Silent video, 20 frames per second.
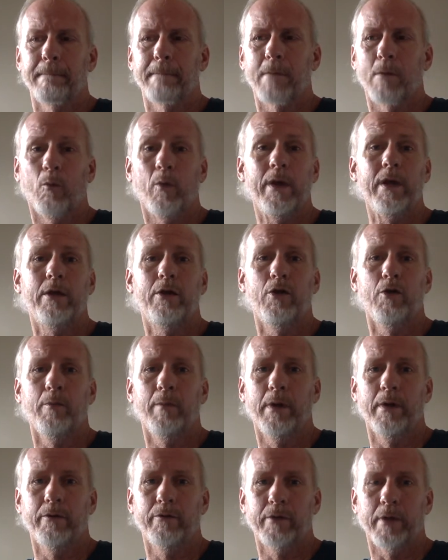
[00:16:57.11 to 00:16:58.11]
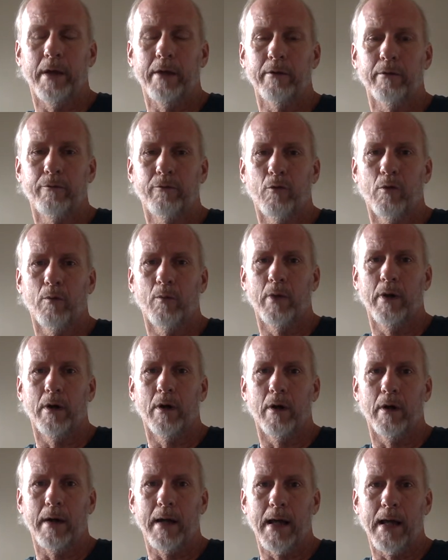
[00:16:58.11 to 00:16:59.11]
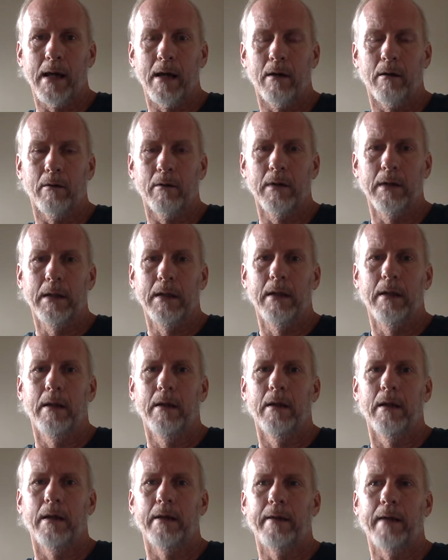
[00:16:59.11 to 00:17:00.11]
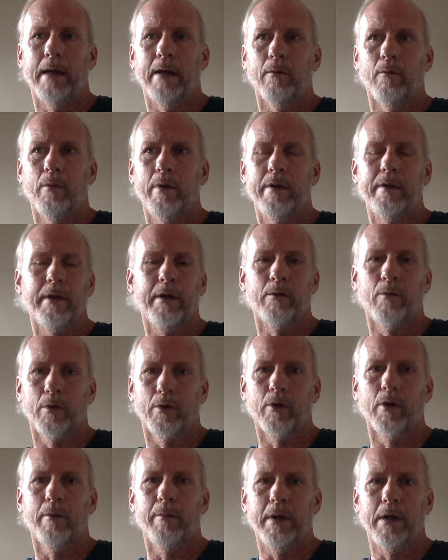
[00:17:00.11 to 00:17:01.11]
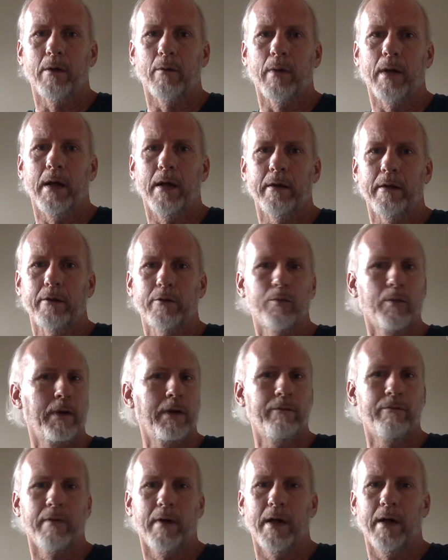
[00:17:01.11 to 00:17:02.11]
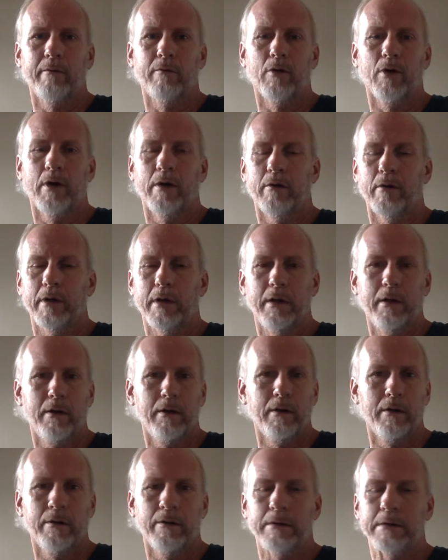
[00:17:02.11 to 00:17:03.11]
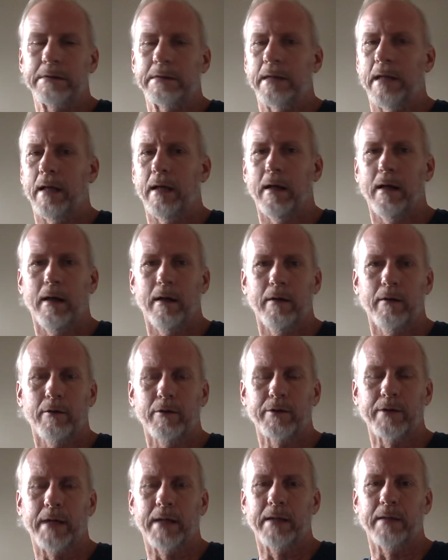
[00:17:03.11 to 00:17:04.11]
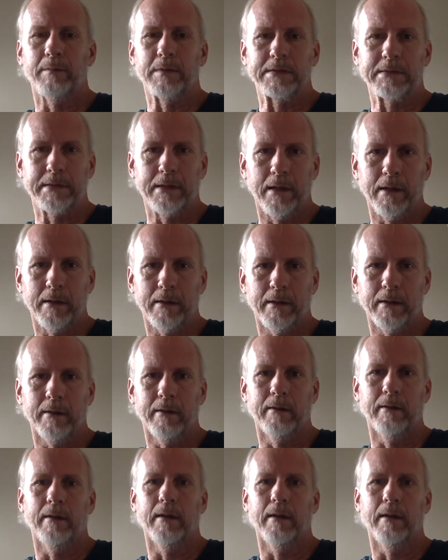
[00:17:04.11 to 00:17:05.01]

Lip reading: we humans, in the form we are now, that we think we're going to be around in 25 or 100 years, you're sadly mistaken.